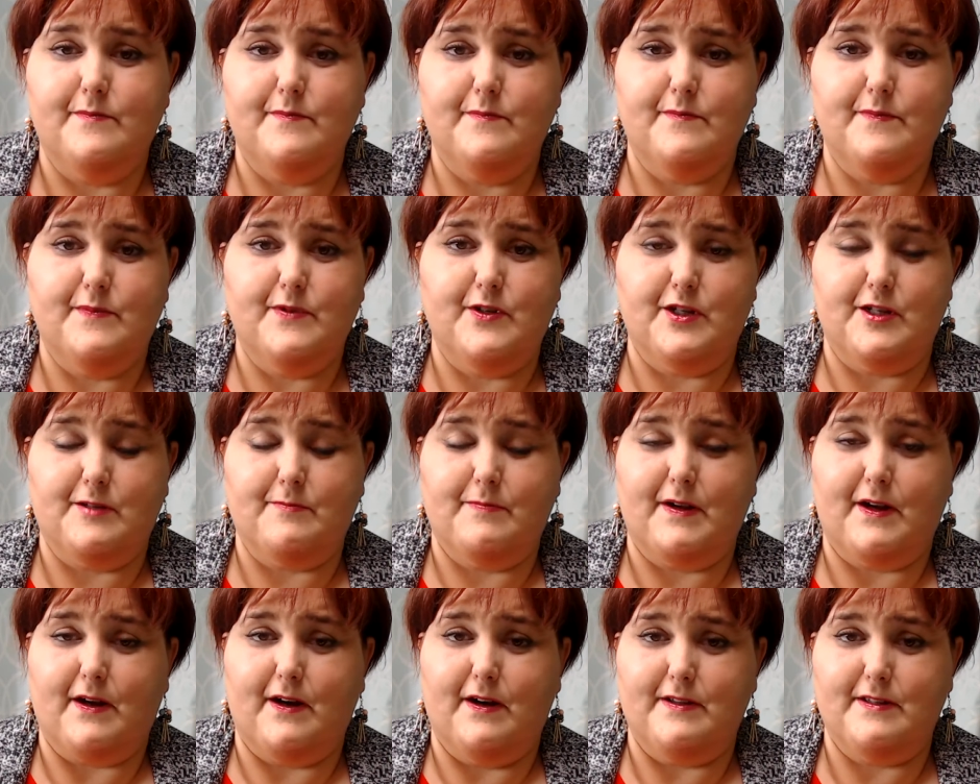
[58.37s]
Just
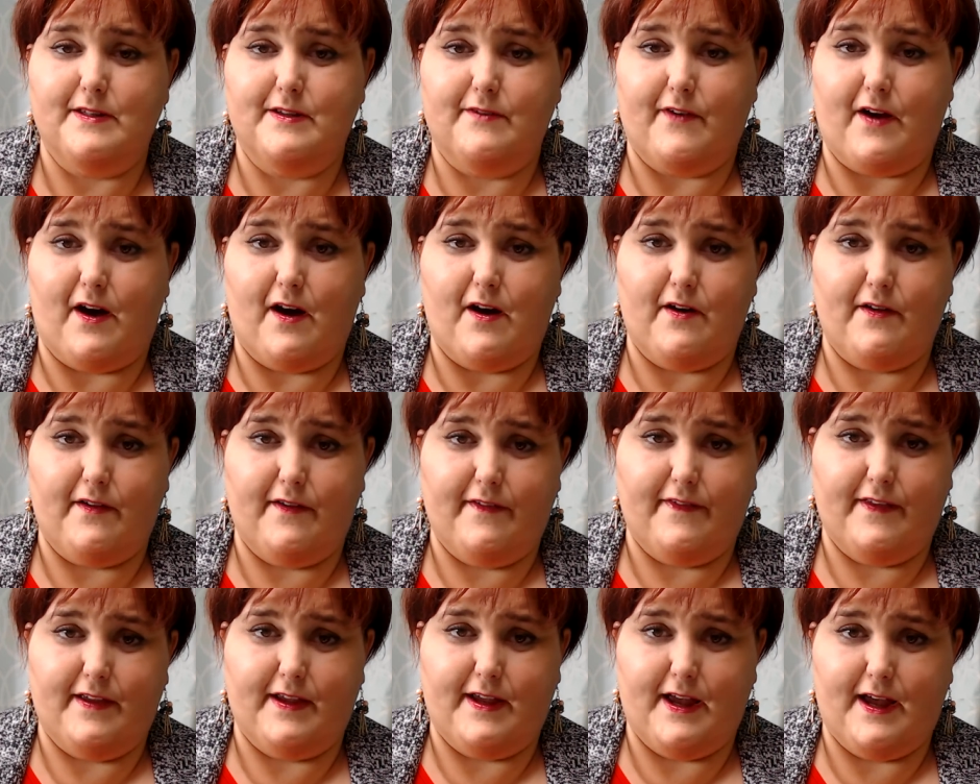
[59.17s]
because of all
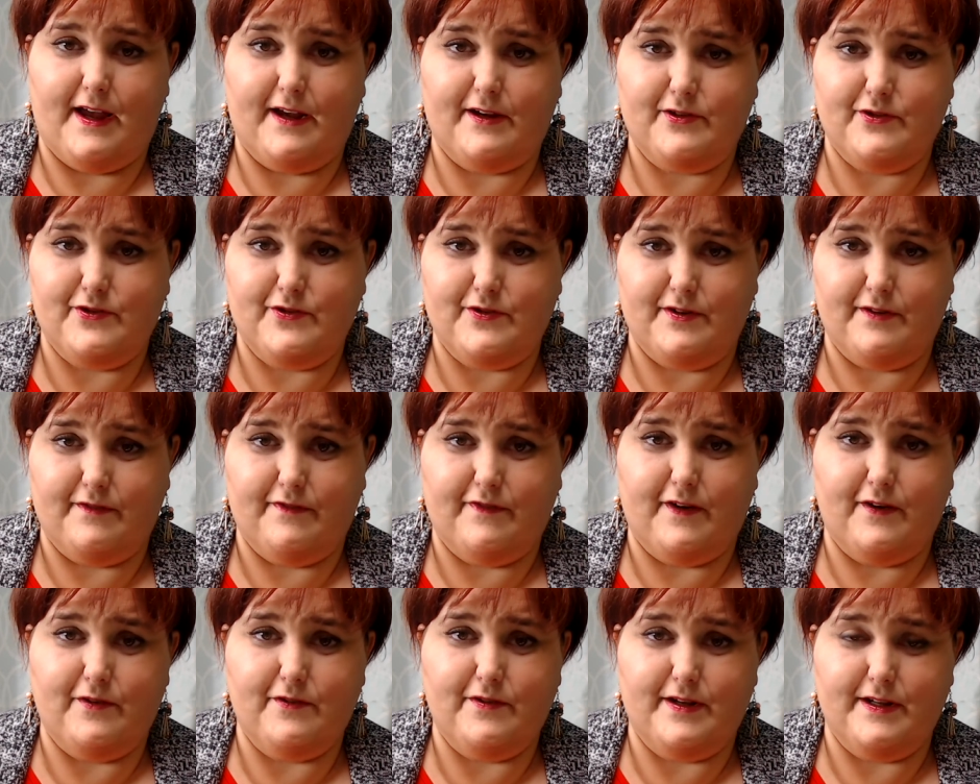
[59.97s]
of the extra
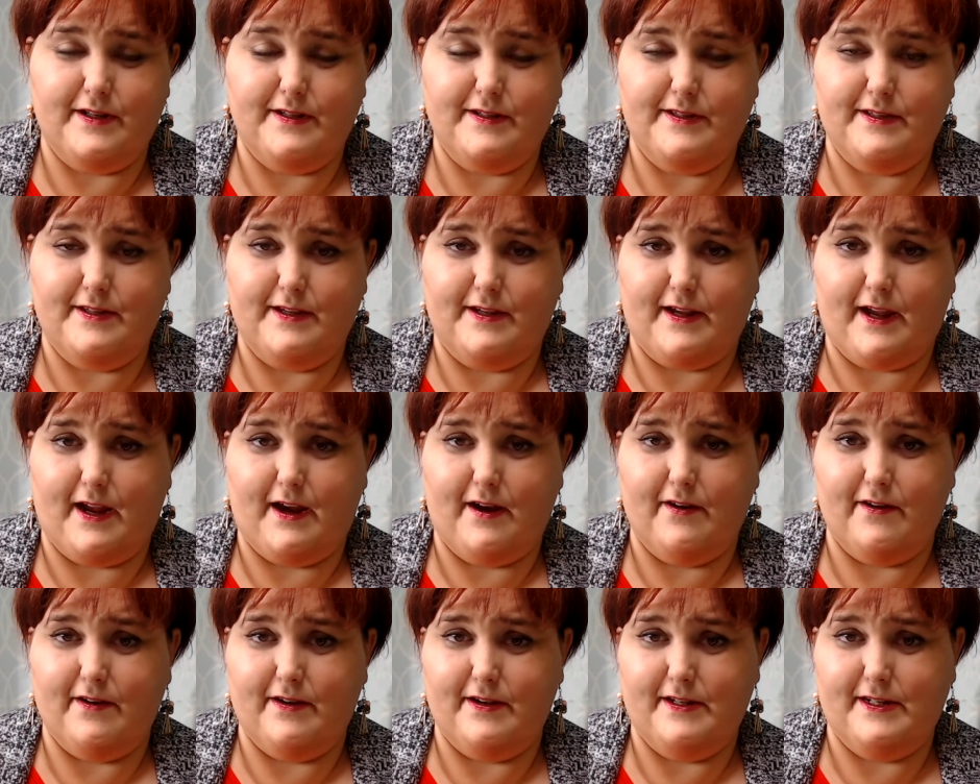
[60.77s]
focus,
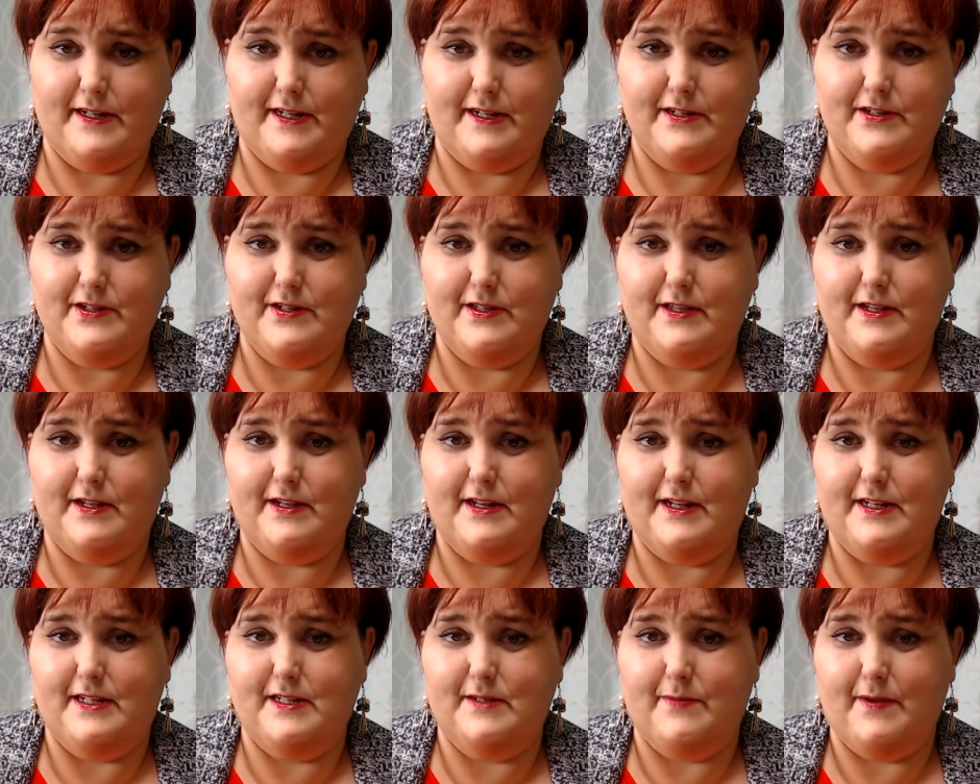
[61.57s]
care, and attention that
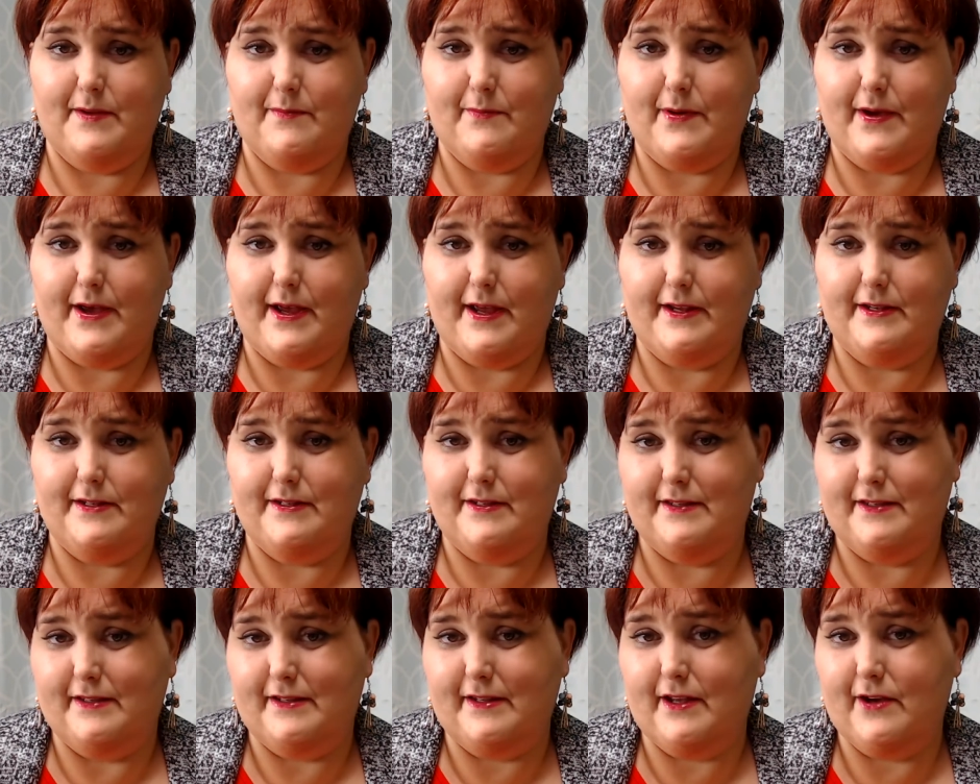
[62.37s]
needs to be paid
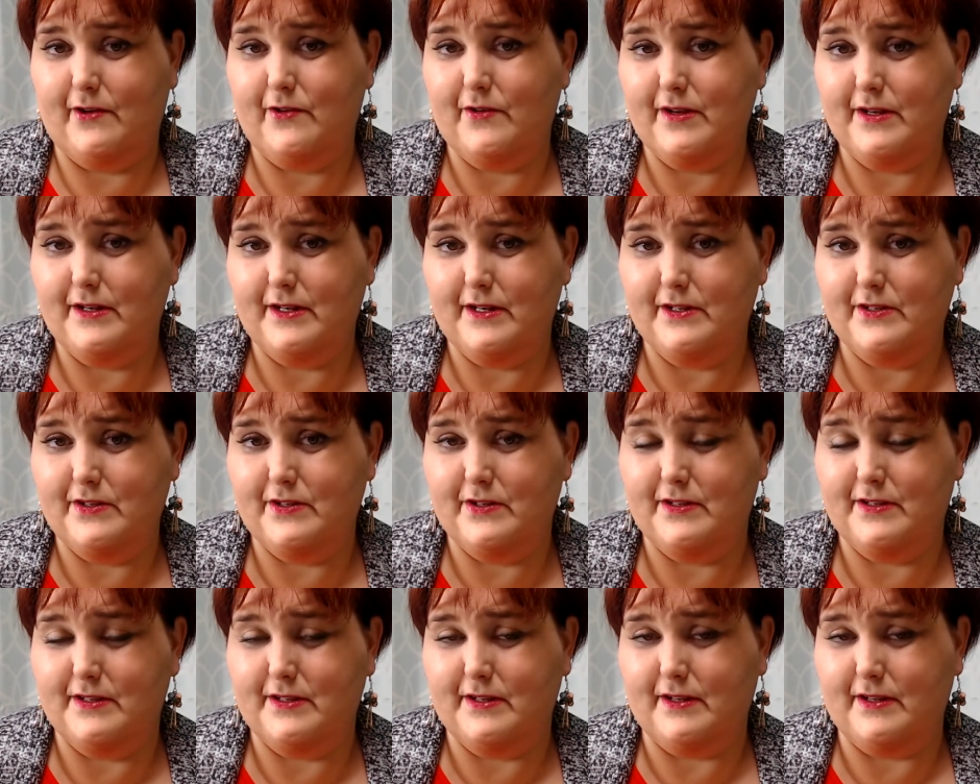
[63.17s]
to the co-conditions that